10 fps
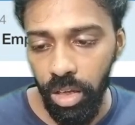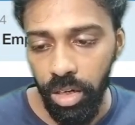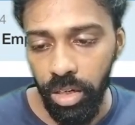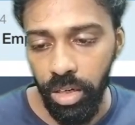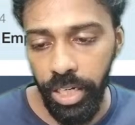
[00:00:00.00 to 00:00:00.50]

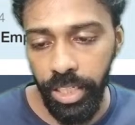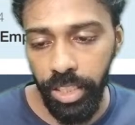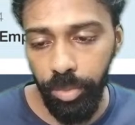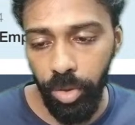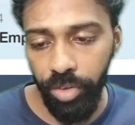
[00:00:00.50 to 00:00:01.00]

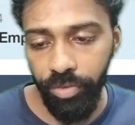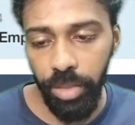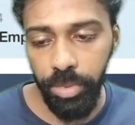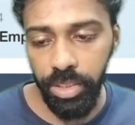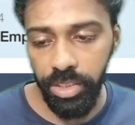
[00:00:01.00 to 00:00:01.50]

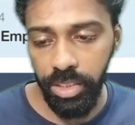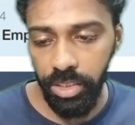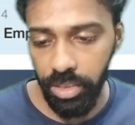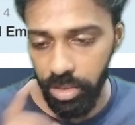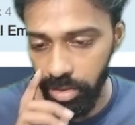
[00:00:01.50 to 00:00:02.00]
93.5%.
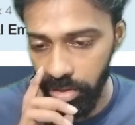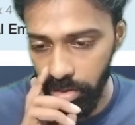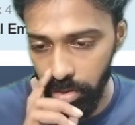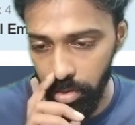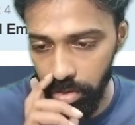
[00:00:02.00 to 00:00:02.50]

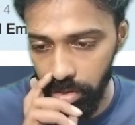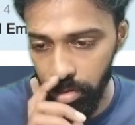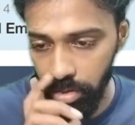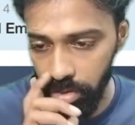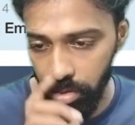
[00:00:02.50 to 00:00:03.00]

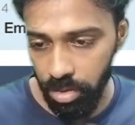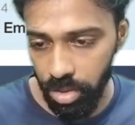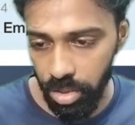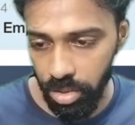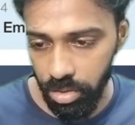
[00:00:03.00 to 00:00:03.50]

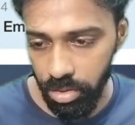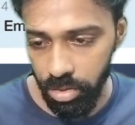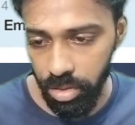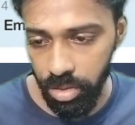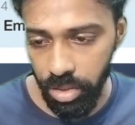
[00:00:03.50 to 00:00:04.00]
okay,
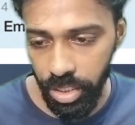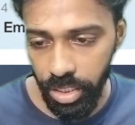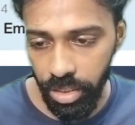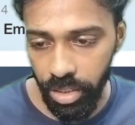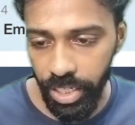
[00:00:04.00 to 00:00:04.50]
the
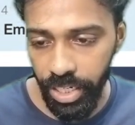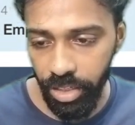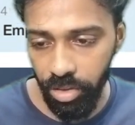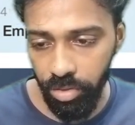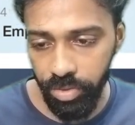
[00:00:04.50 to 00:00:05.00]

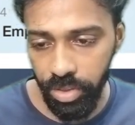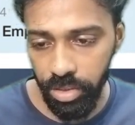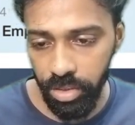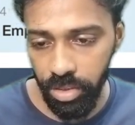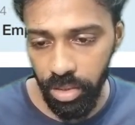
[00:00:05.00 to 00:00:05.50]
rating of
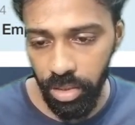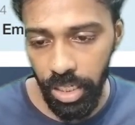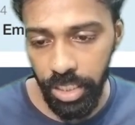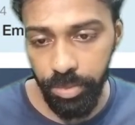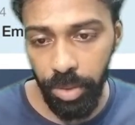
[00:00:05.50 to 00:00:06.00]
this,
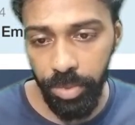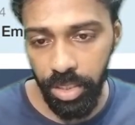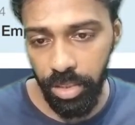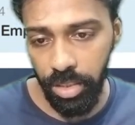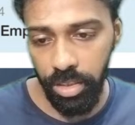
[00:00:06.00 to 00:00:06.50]

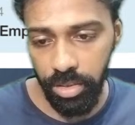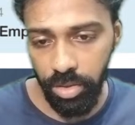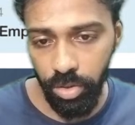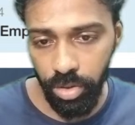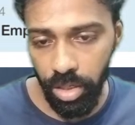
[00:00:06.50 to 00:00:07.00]
the
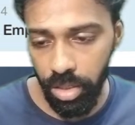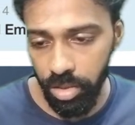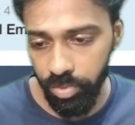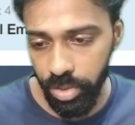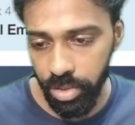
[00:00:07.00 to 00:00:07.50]
scorecard of
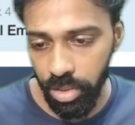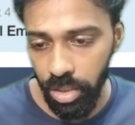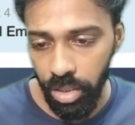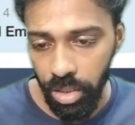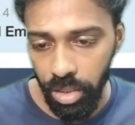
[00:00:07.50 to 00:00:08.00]
this.
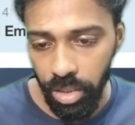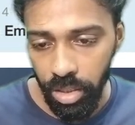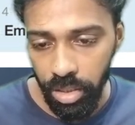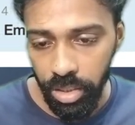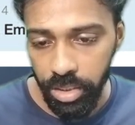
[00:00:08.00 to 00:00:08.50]

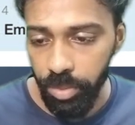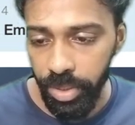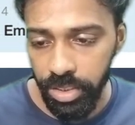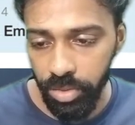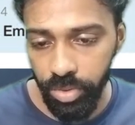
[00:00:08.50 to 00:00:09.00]
It
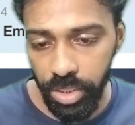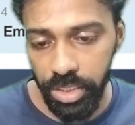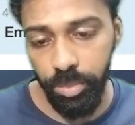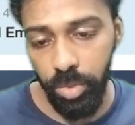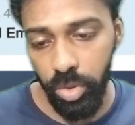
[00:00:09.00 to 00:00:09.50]
remains the world's
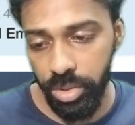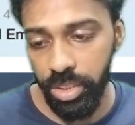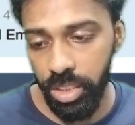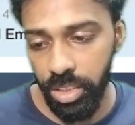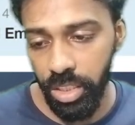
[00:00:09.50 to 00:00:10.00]
most
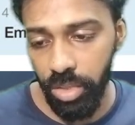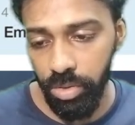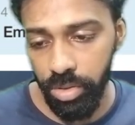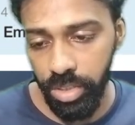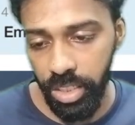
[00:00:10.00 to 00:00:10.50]
gender equal
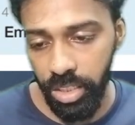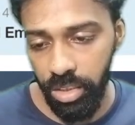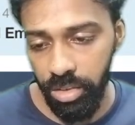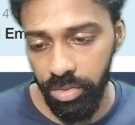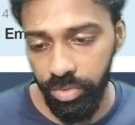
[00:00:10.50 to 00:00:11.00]
society
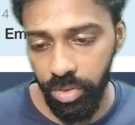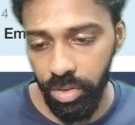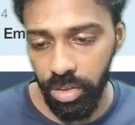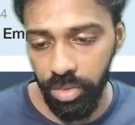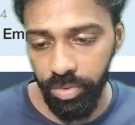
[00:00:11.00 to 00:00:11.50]
for
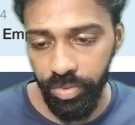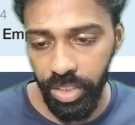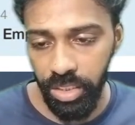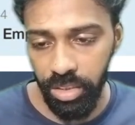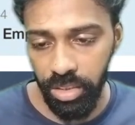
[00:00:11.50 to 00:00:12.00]

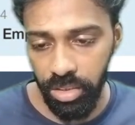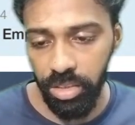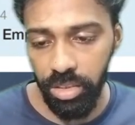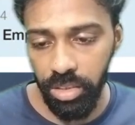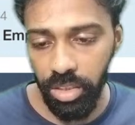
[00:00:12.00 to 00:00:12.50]
15th
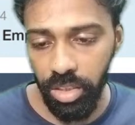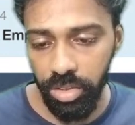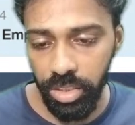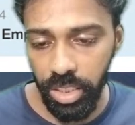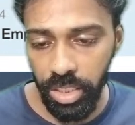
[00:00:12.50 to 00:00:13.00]

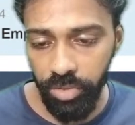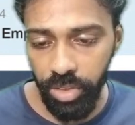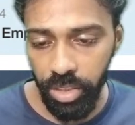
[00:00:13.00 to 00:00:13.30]
consecutive year,